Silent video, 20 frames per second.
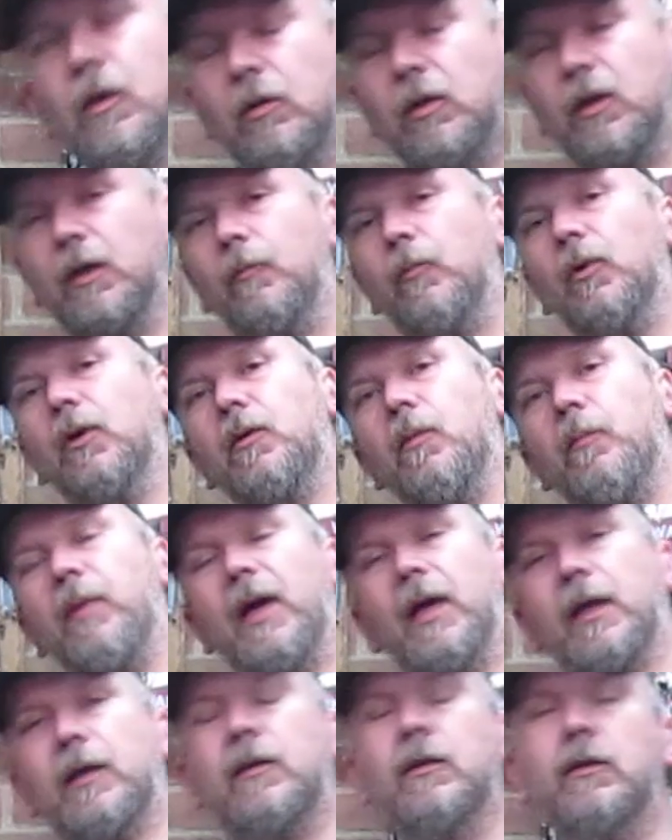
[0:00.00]
Alright, welcome
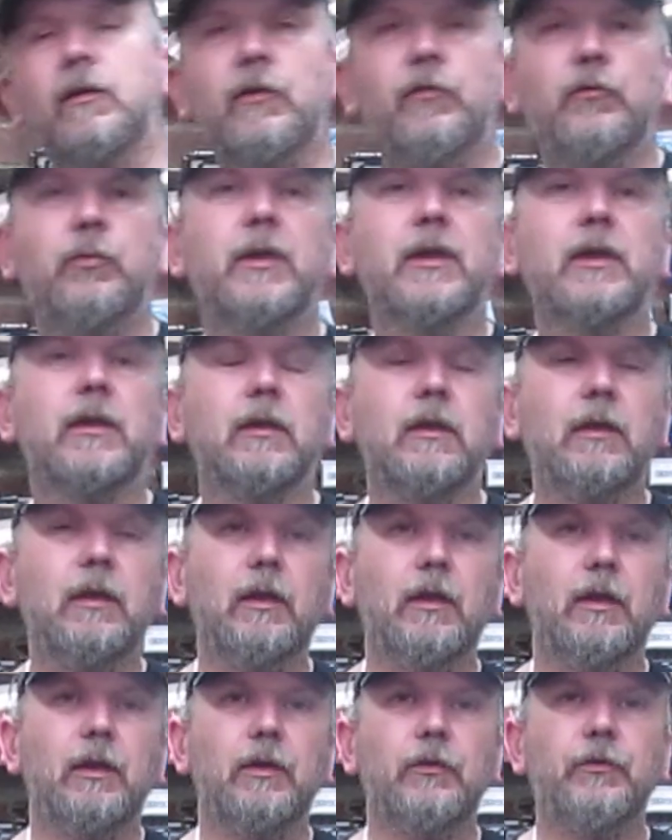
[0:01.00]
back. This week
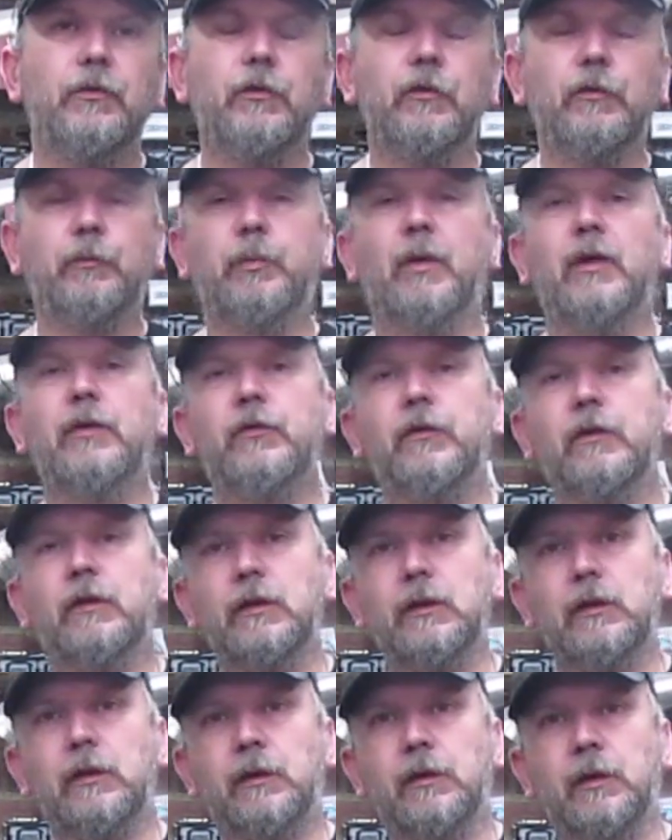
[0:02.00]
is just
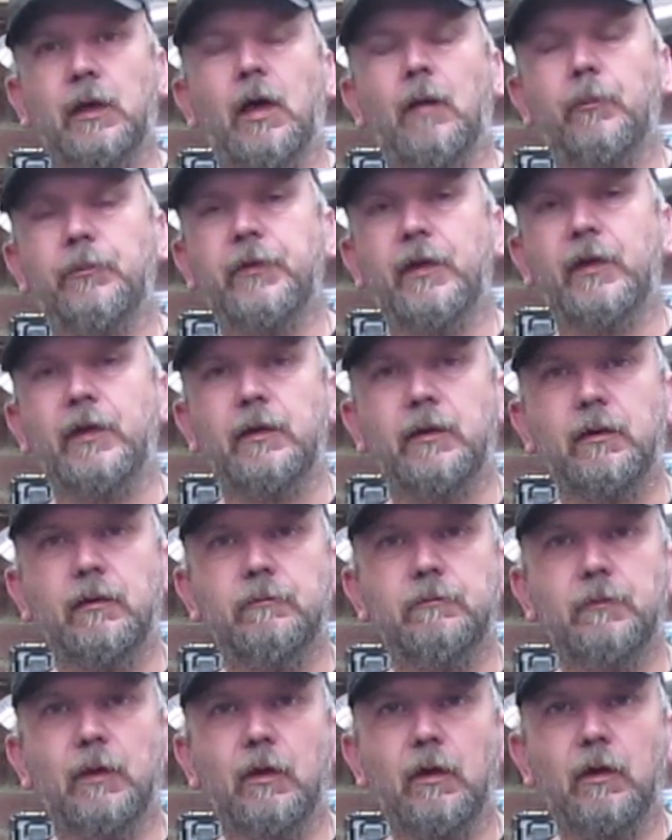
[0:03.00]
basically an update
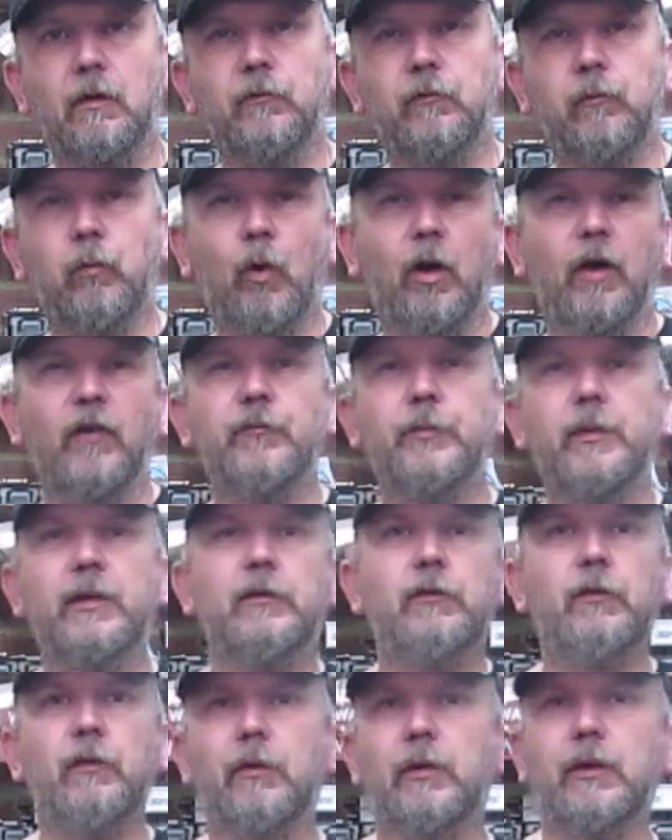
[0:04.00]
of what I've been
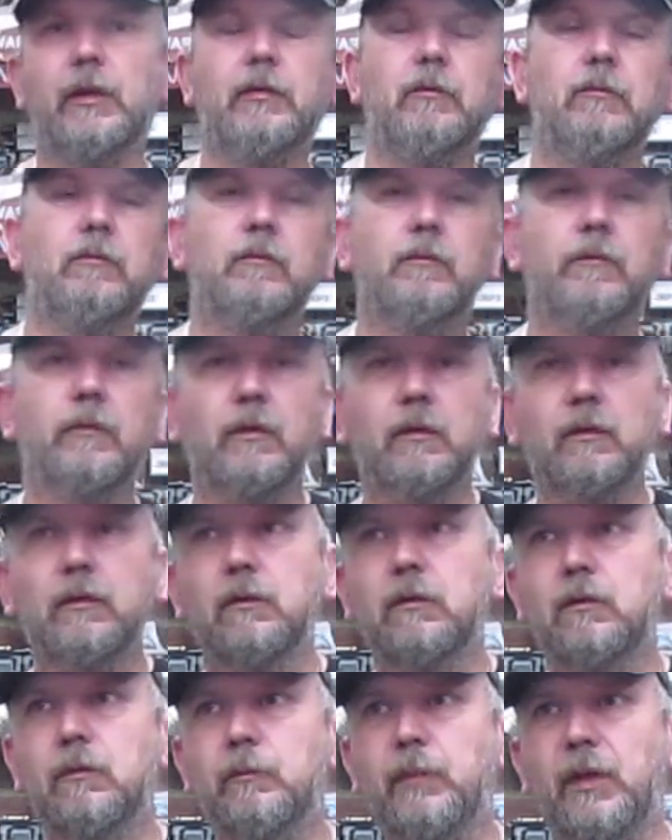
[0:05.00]
doing
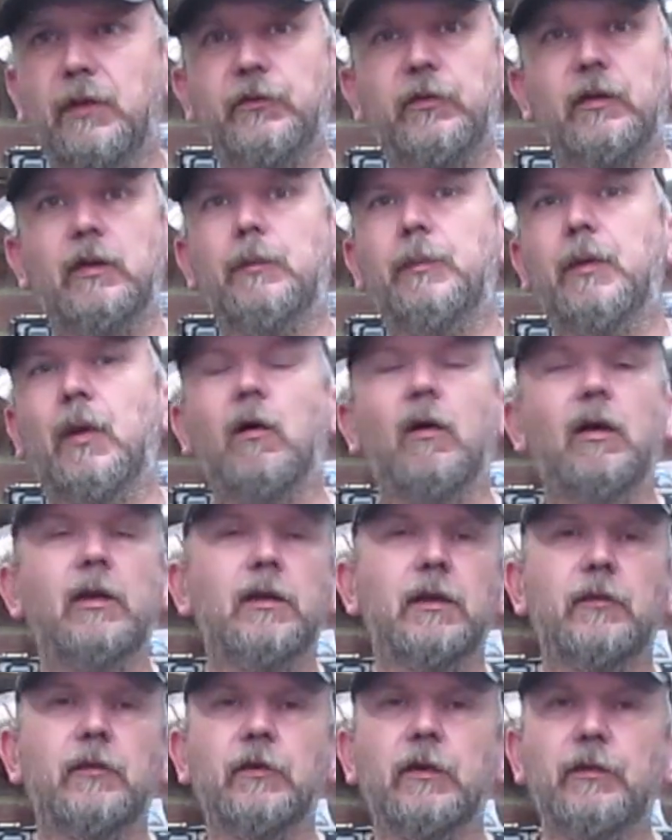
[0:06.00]
basically behind
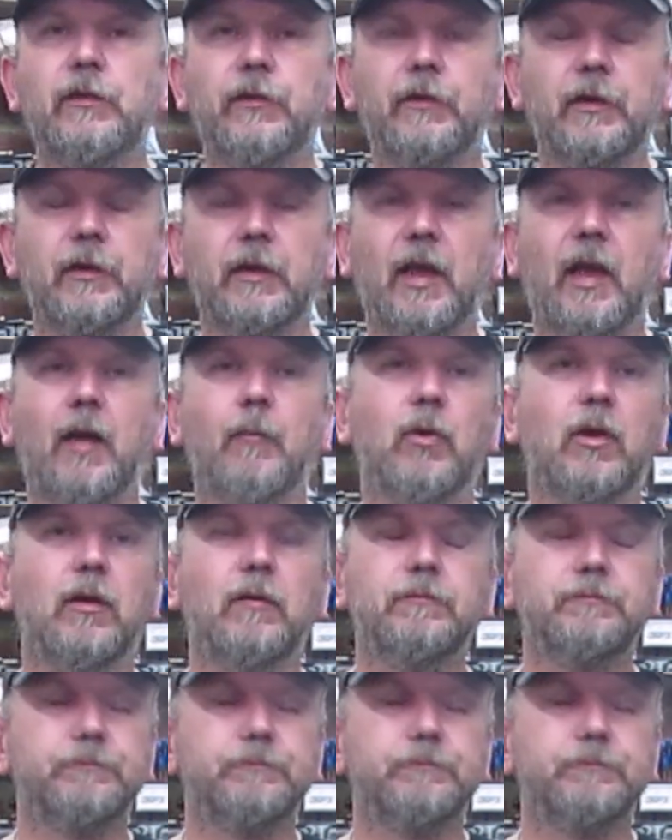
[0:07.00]
the scenes of the camera.